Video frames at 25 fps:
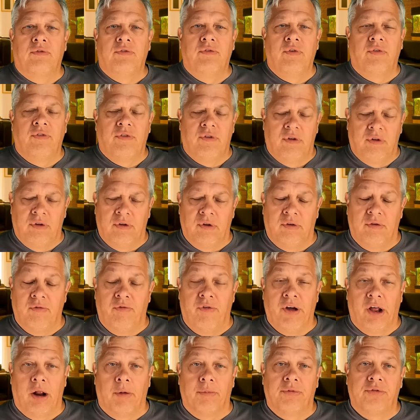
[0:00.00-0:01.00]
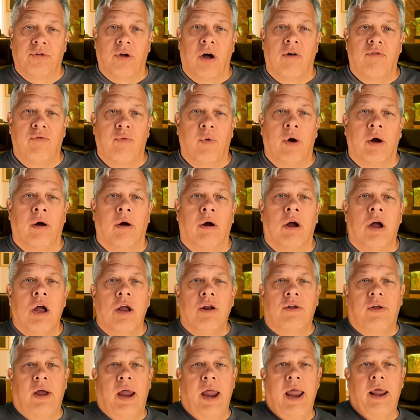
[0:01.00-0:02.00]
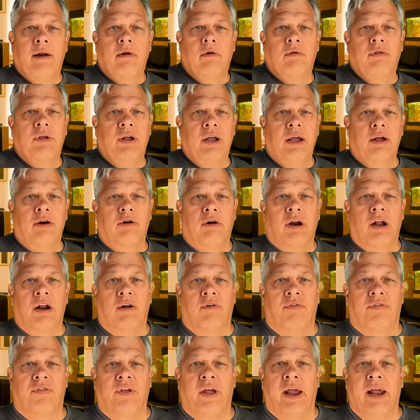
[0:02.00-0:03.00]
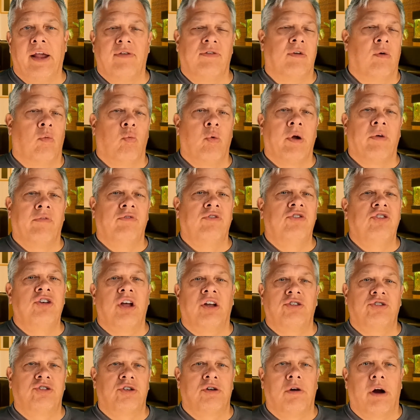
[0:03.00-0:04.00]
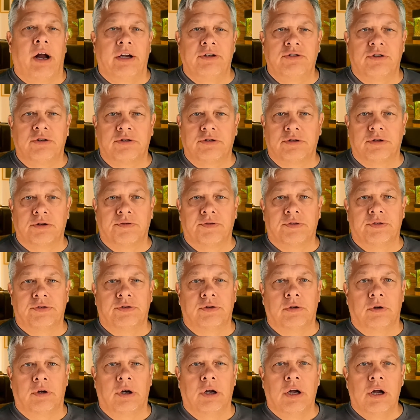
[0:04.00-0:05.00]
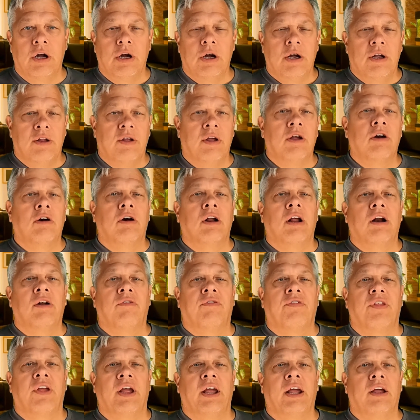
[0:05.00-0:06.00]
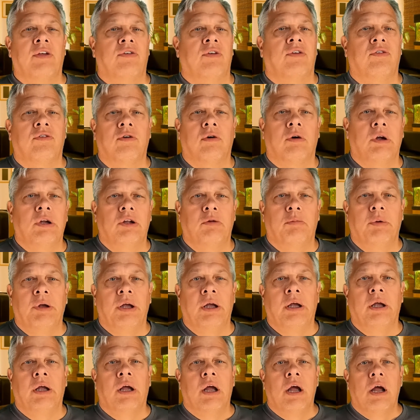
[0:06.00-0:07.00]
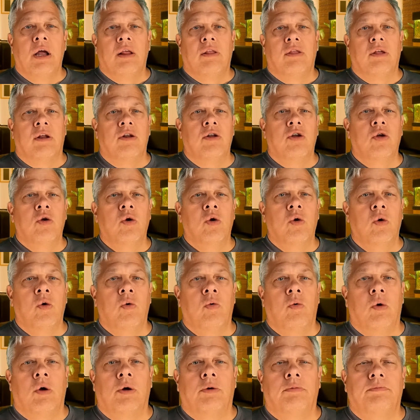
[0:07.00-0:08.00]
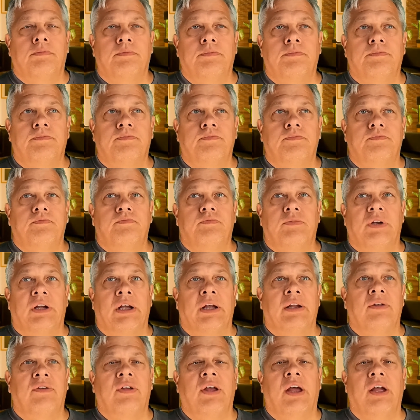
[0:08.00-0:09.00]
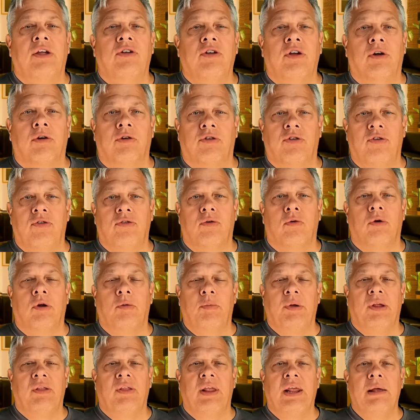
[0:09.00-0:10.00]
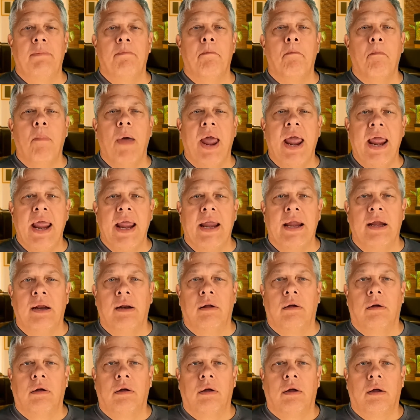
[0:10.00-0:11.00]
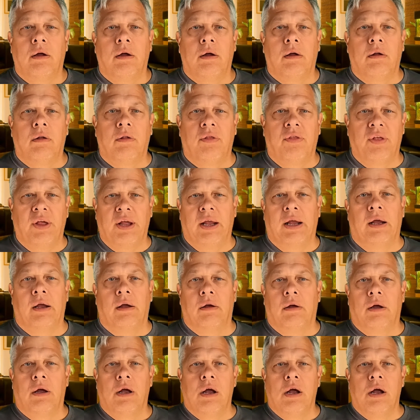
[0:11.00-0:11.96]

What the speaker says: to develop software to handle the Internet of Things that we've just scratched the surface on. The Internet of Things is going to be in 10 years, is going to be the main thing.